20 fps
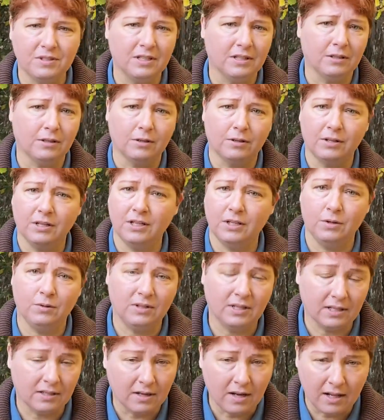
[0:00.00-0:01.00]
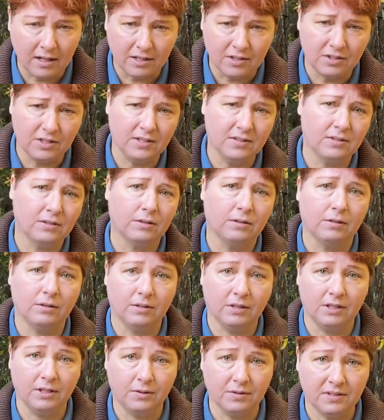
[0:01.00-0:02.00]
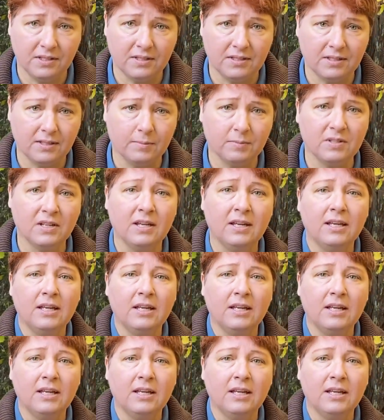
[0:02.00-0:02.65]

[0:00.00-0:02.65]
and learning new technologies or learning new systems.